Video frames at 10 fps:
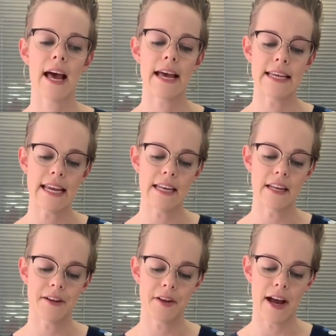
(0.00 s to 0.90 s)
Again,
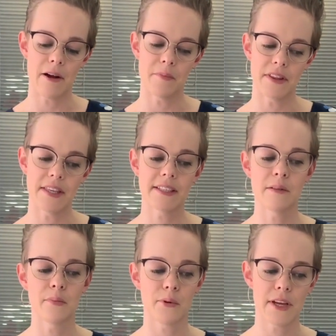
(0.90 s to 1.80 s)
this
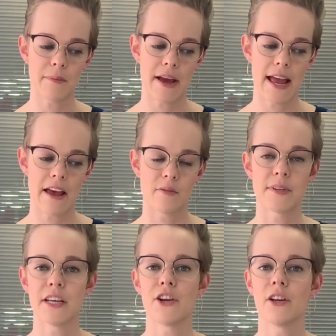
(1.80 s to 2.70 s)
employee may have a
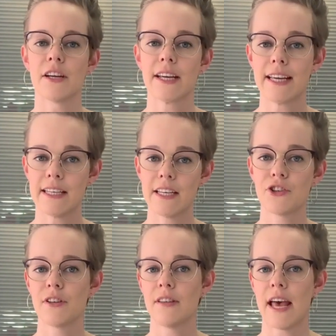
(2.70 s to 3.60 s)
particular
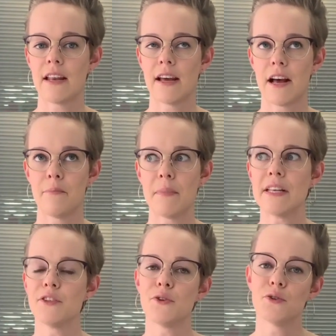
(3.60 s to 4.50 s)
condition that
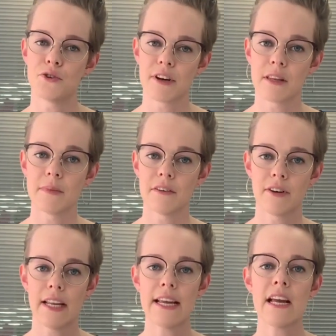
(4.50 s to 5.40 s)
means you do treat them
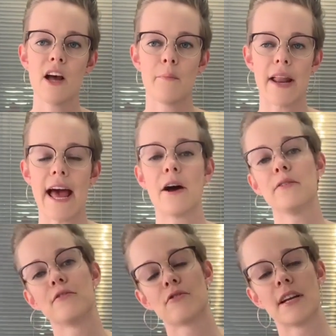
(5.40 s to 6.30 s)
differently, but how
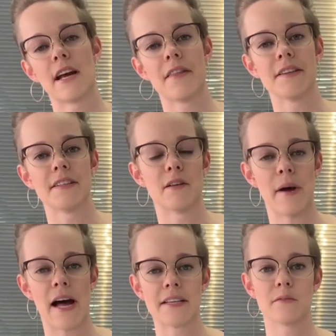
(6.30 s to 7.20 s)
you've treated others in the
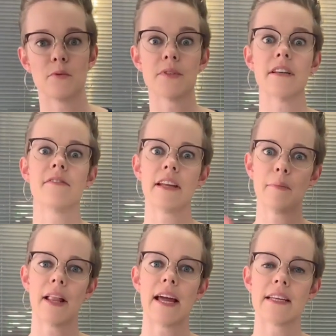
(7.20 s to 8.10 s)
past will definitely
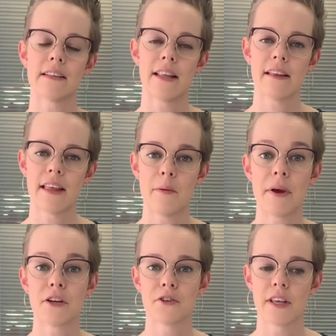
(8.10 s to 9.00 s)
play into that
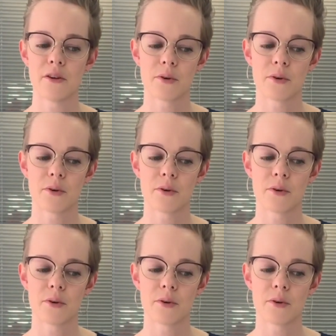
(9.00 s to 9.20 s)
picture that you're